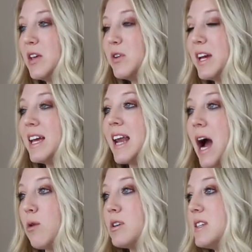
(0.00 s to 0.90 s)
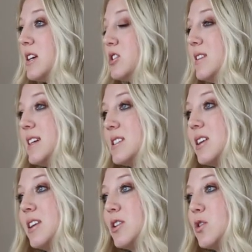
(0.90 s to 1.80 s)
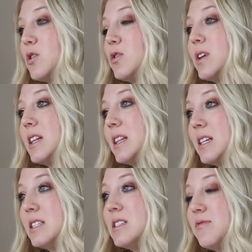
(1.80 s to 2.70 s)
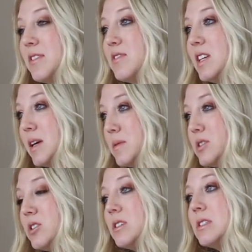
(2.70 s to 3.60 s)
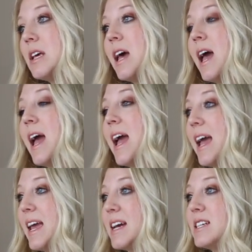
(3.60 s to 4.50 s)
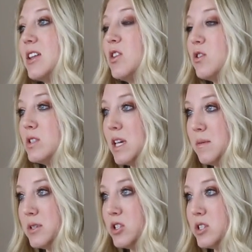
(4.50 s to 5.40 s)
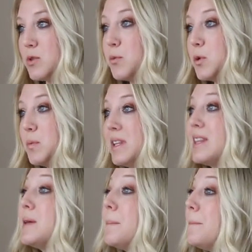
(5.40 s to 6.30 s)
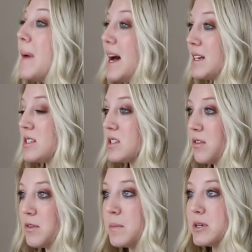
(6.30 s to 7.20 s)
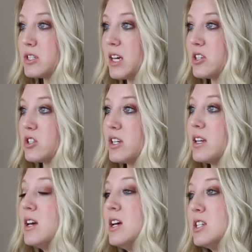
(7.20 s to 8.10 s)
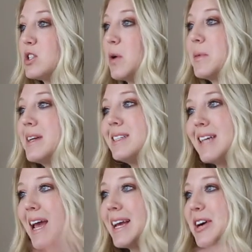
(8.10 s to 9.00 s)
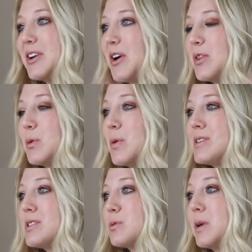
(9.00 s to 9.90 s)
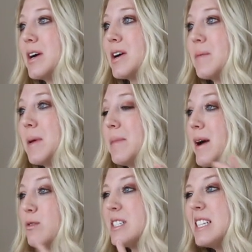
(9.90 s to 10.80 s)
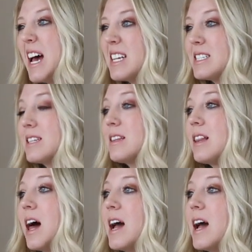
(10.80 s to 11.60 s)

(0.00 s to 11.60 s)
say you get an hour session, that's gonna include at least 50 images and those images will be the best from your session. So I'm gonna take out all the ones where maybe I was testing the